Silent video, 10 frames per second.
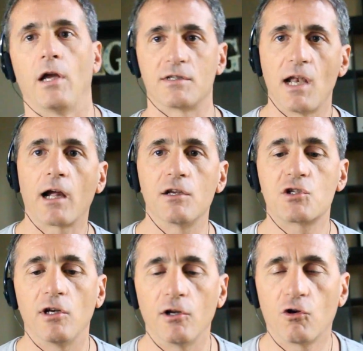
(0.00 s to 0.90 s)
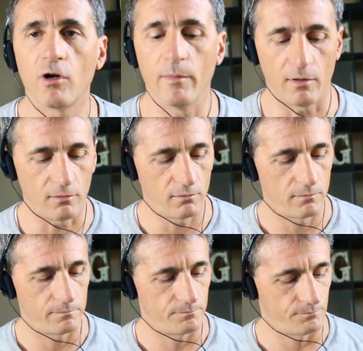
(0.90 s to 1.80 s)
saying it's not considered criminal. I
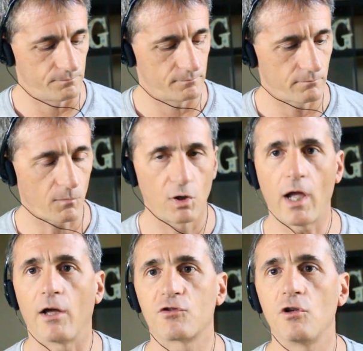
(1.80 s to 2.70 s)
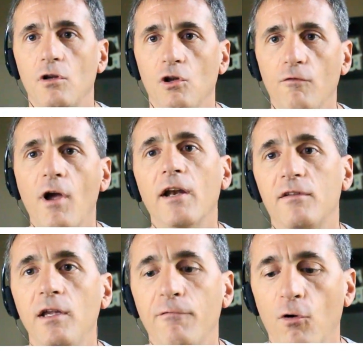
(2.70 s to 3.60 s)
didn't do it. Yeah, yeah, so you've got
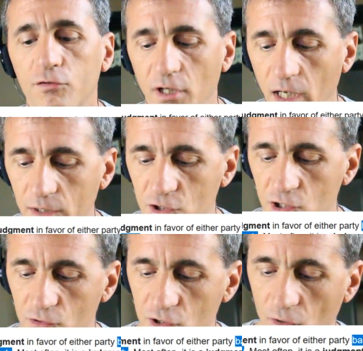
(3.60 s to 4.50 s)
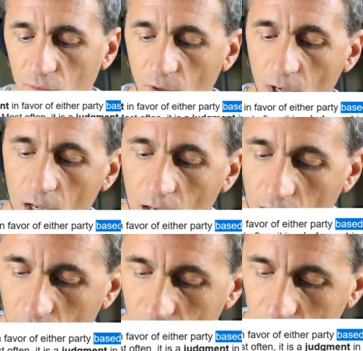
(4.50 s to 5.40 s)
a default against you. So
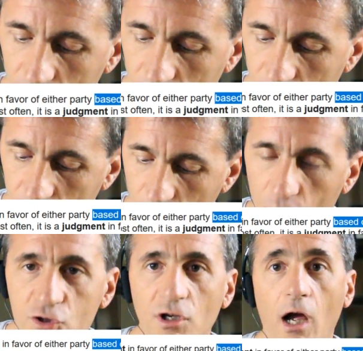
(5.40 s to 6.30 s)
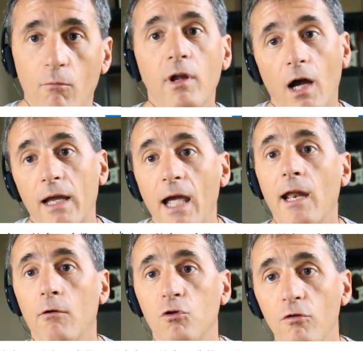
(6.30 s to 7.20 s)
the motion,
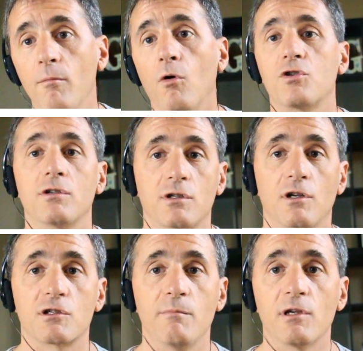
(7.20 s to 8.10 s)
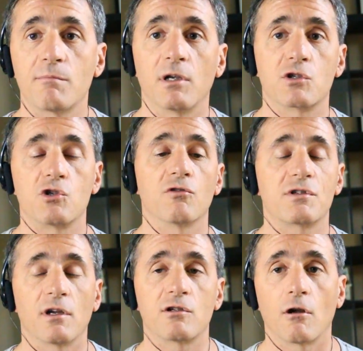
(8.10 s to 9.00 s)
again, I would do the motion to dismiss because
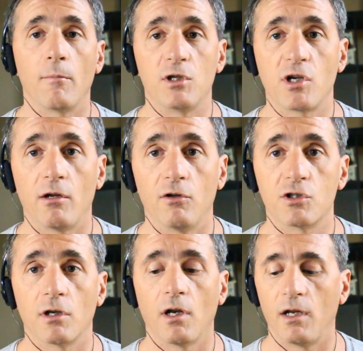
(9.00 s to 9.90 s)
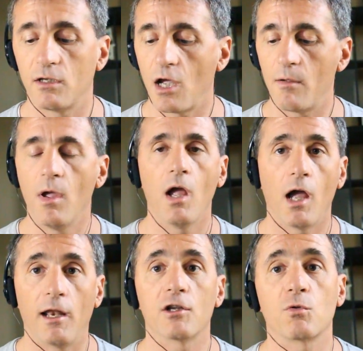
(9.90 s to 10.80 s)
jurisdiction could be challenged at any time,
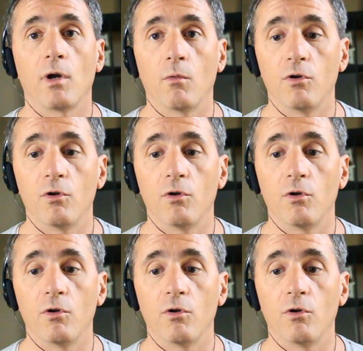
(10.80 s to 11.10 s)
and that's what I